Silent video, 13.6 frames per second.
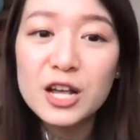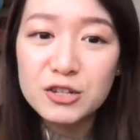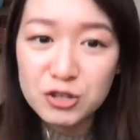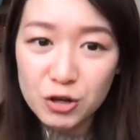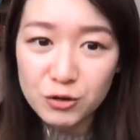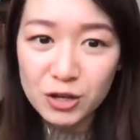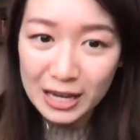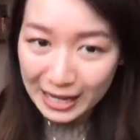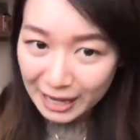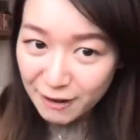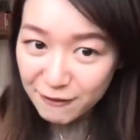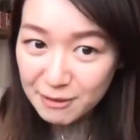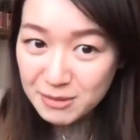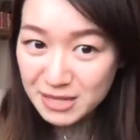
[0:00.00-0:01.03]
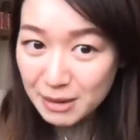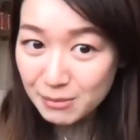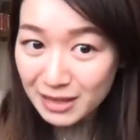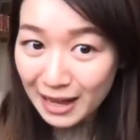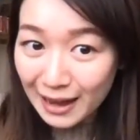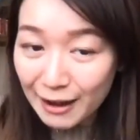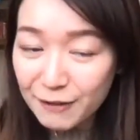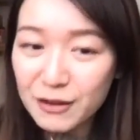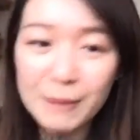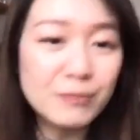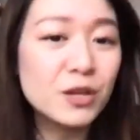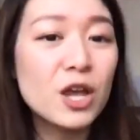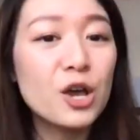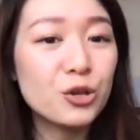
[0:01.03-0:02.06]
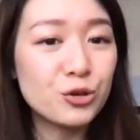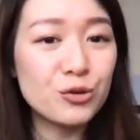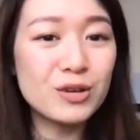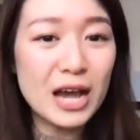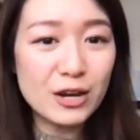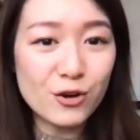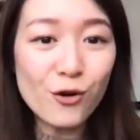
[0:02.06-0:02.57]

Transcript: So you can give them some love. You can